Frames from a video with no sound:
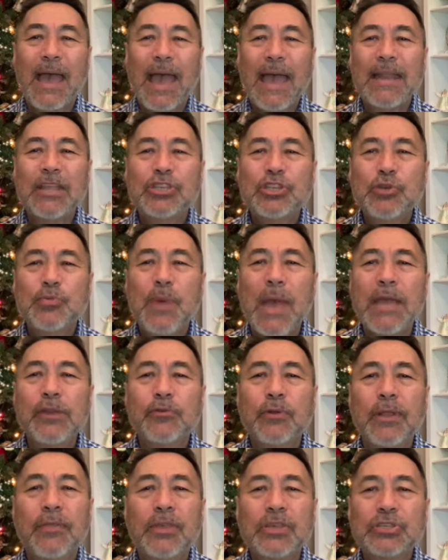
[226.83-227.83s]
And as you
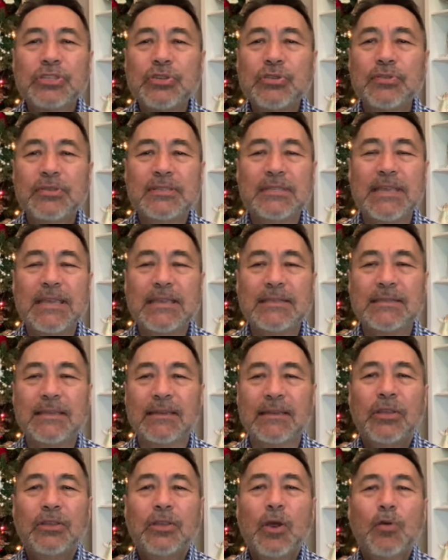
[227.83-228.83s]
enter in this new
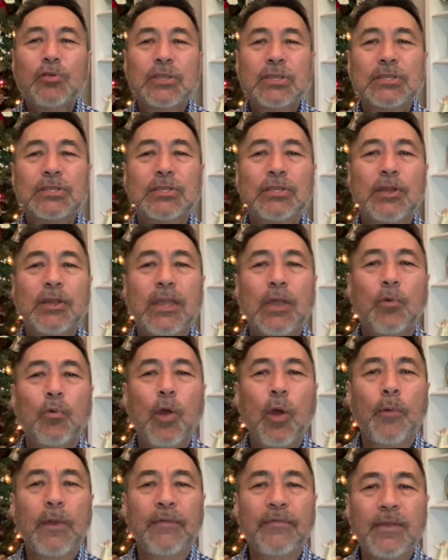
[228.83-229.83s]
season, don't just look at
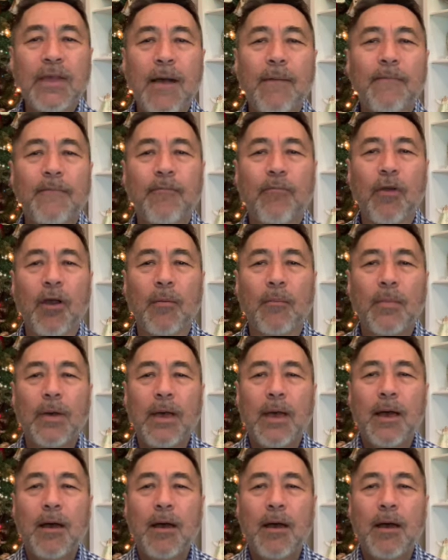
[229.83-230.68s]
where we've come from,